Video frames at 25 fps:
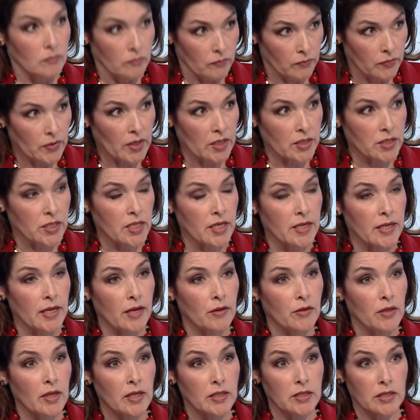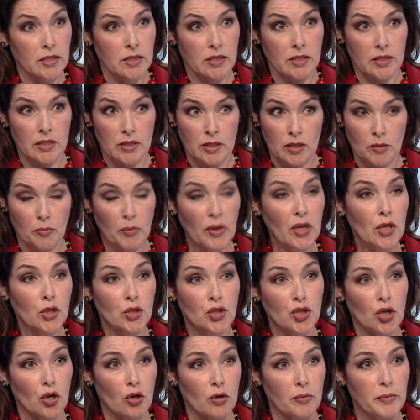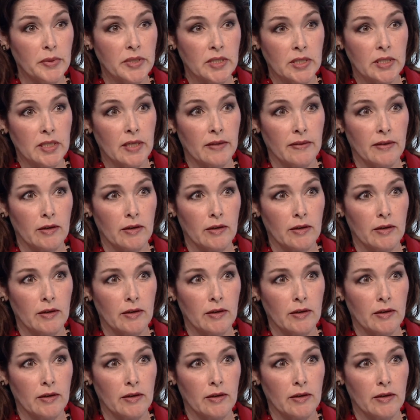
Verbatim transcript: That's it. Now that's it's a big job, isn't it?